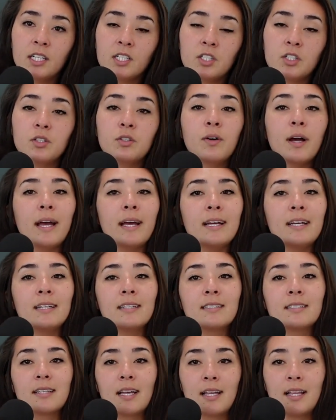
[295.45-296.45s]
to
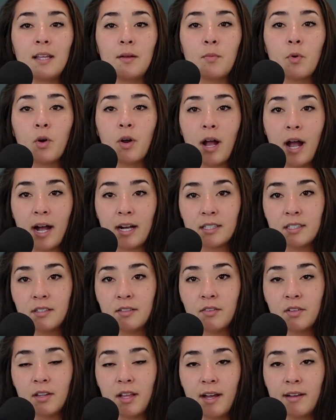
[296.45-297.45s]
a slightly more
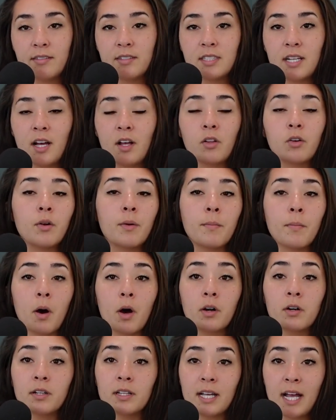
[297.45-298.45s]
active lifestyle or a
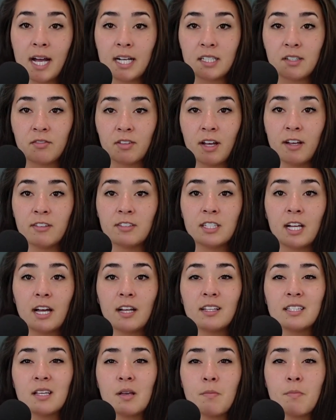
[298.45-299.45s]
moderately active
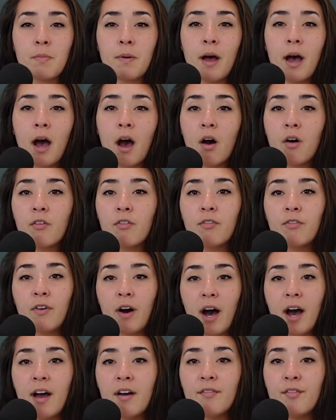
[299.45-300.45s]
lifestyle is about
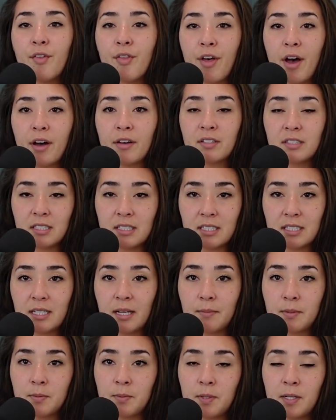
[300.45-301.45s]
5,000
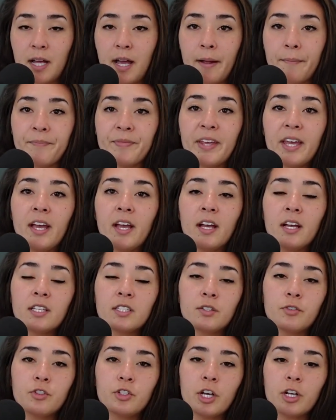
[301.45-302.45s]
steps per day.
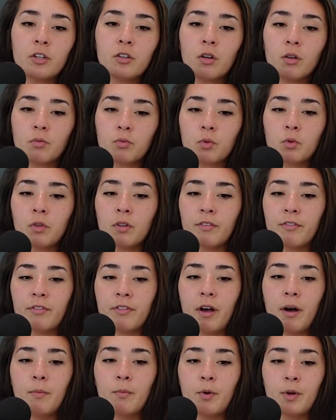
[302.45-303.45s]
So, general rule of
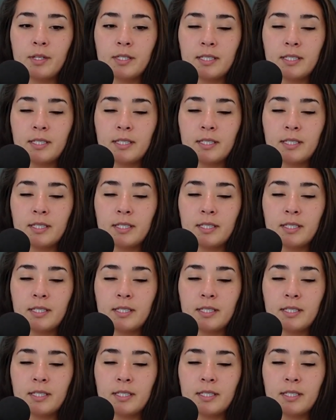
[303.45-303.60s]
thumb with